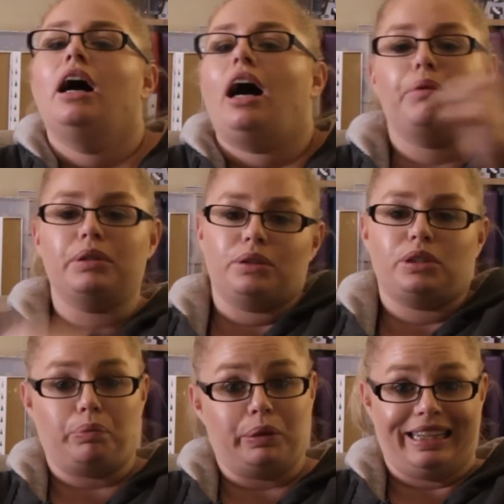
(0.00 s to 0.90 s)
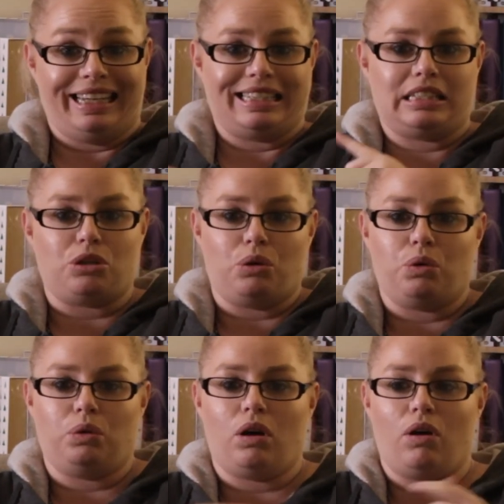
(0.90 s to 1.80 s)
I will also put links to
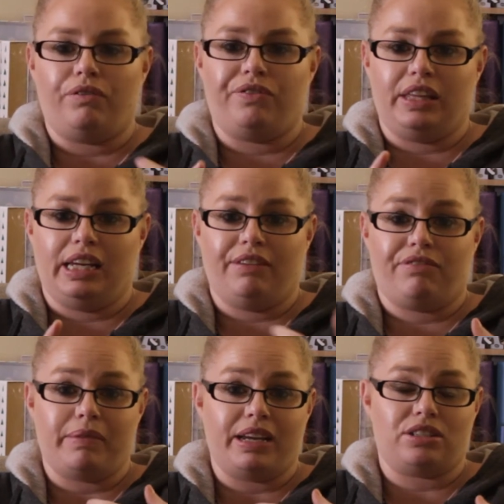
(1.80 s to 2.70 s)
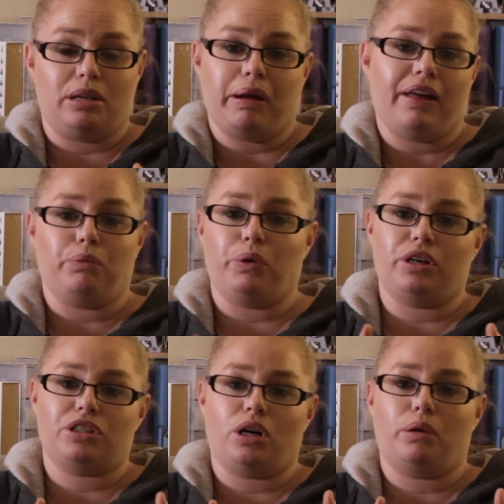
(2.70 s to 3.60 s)
all of the information about the
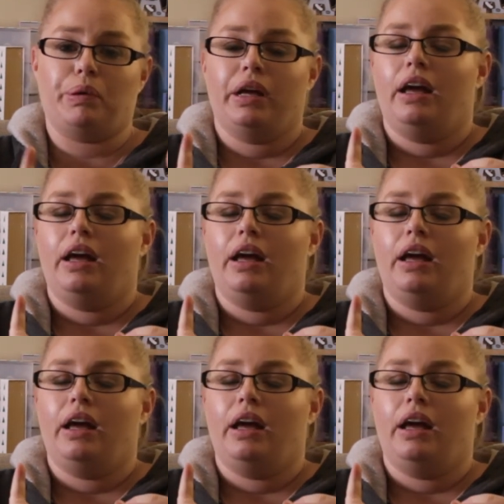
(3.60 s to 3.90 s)
workshop